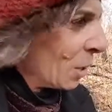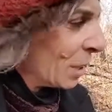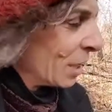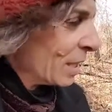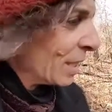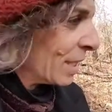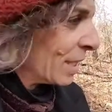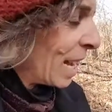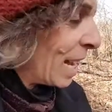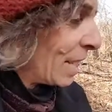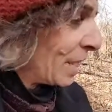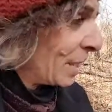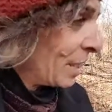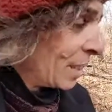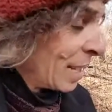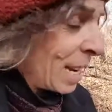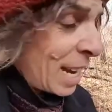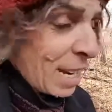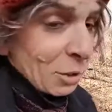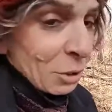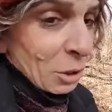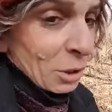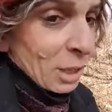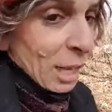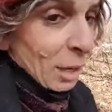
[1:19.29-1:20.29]
that you can't
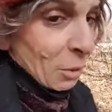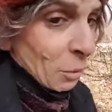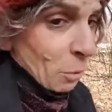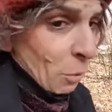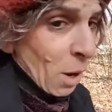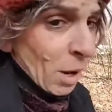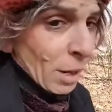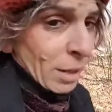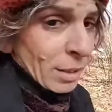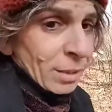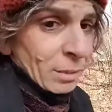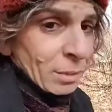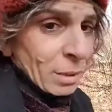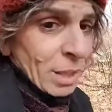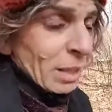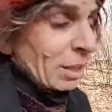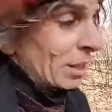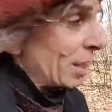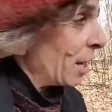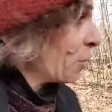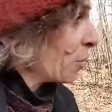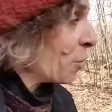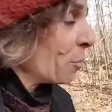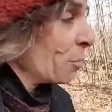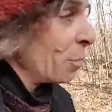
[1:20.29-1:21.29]
look at one without the other
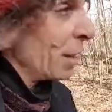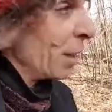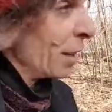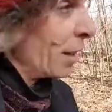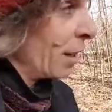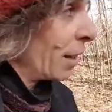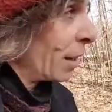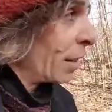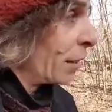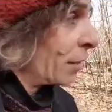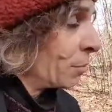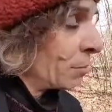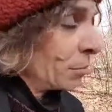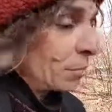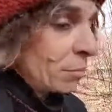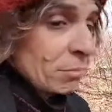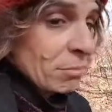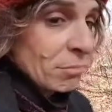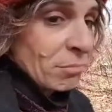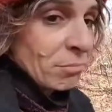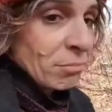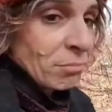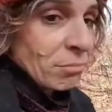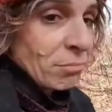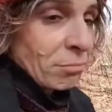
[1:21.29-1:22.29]
being
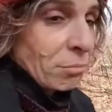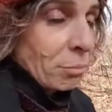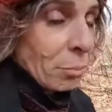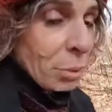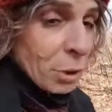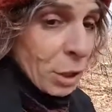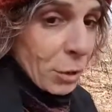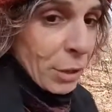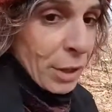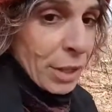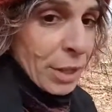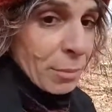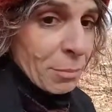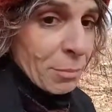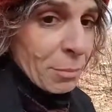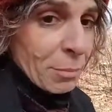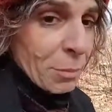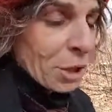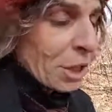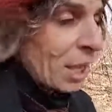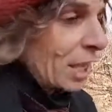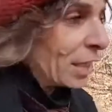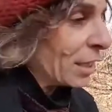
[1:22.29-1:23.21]
blurry slightly.